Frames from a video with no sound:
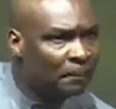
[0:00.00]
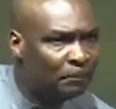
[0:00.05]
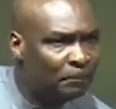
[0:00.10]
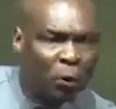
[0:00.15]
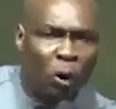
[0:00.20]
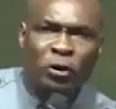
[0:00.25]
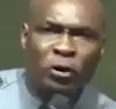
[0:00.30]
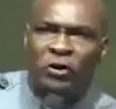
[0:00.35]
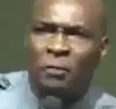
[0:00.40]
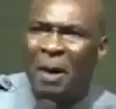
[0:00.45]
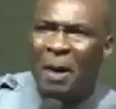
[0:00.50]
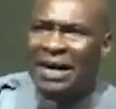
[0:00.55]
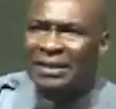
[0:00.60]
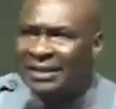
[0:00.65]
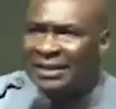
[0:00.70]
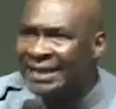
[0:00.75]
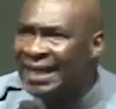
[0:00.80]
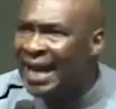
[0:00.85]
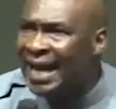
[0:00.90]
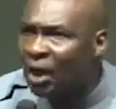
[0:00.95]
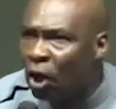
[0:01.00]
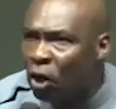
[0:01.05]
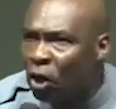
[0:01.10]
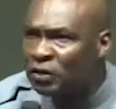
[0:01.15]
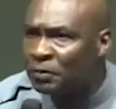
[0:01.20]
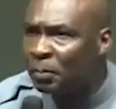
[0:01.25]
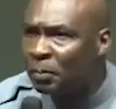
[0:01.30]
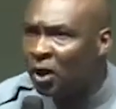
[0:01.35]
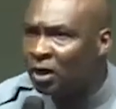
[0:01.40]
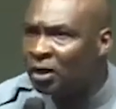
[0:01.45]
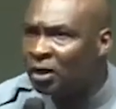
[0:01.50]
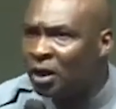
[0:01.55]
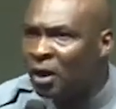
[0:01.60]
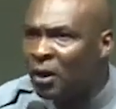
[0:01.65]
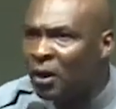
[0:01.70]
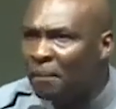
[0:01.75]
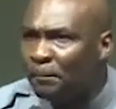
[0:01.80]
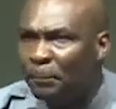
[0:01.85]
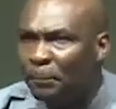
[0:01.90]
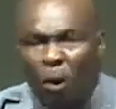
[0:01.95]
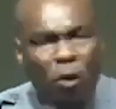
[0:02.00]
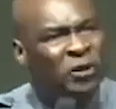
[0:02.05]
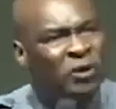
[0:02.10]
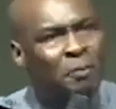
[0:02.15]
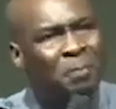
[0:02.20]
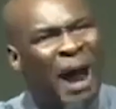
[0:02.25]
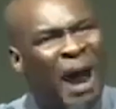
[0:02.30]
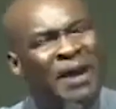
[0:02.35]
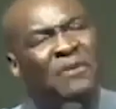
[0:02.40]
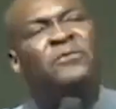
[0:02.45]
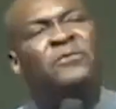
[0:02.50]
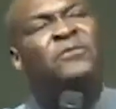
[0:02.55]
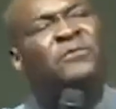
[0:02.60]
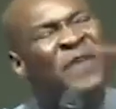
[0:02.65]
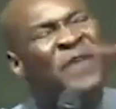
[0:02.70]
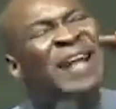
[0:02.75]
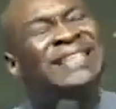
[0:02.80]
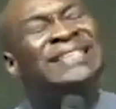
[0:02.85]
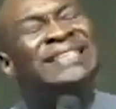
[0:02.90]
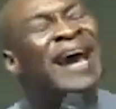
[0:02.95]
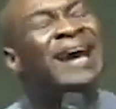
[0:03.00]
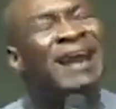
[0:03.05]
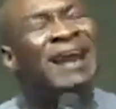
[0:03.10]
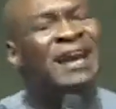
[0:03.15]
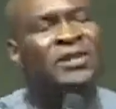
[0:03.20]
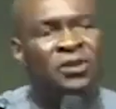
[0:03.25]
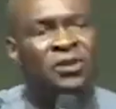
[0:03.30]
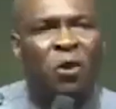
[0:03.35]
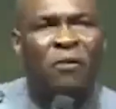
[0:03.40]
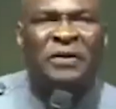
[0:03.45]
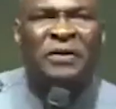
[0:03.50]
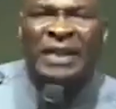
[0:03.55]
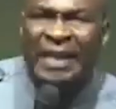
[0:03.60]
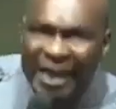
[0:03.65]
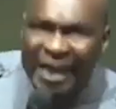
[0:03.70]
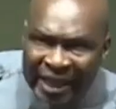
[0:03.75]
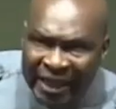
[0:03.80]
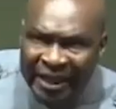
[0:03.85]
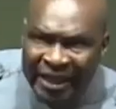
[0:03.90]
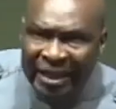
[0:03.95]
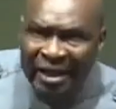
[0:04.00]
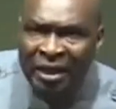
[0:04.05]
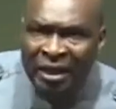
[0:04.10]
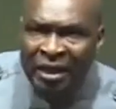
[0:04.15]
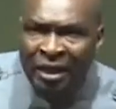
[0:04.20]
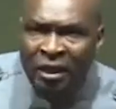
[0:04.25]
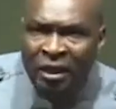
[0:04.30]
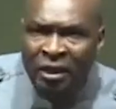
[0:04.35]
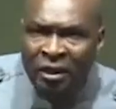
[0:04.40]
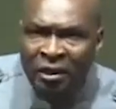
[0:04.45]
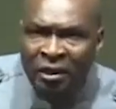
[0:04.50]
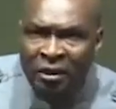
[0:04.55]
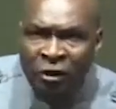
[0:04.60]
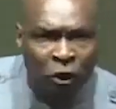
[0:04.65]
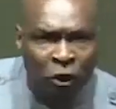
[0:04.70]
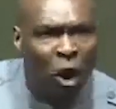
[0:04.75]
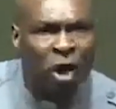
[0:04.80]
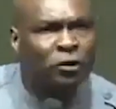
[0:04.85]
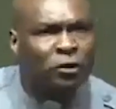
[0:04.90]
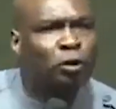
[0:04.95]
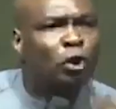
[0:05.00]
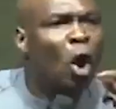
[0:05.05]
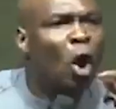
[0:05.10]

books by T.L. Osborne, books by veterans of healing, not